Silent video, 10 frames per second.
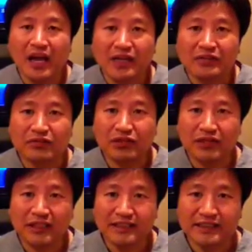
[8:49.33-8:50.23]
it's real
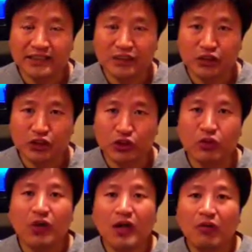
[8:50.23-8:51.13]
easy to
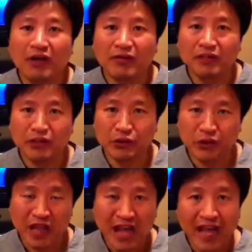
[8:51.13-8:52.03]
do. When we do
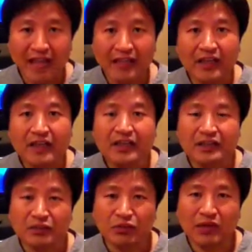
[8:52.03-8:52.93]
that, the
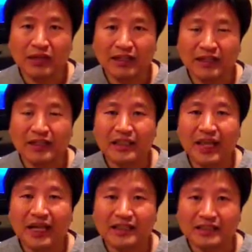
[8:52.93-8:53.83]
swelling can
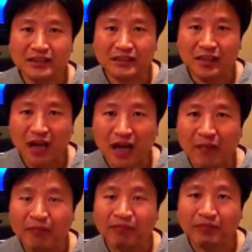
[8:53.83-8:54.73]
last
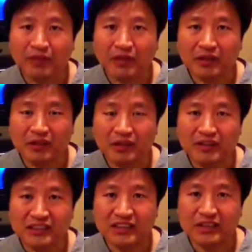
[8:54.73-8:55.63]

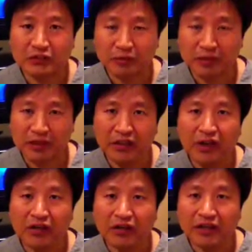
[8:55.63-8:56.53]
considerably
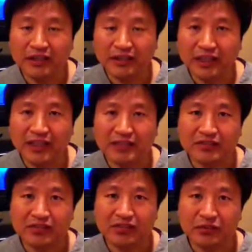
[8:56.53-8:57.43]
longer. It could last
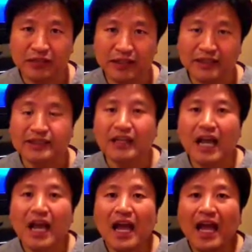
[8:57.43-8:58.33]
a few weeks.
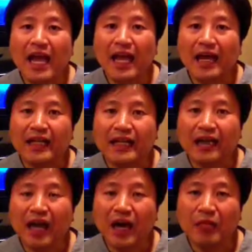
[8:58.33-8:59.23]
And
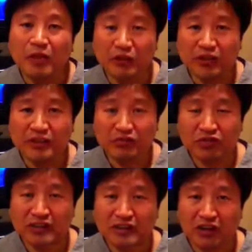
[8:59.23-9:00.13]
there is
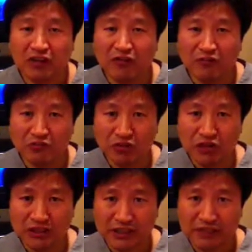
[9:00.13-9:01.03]
risk of
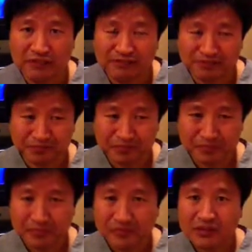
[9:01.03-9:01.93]
bruising,
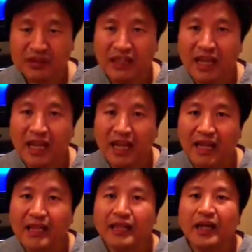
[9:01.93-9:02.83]

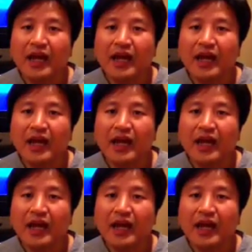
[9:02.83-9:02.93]
and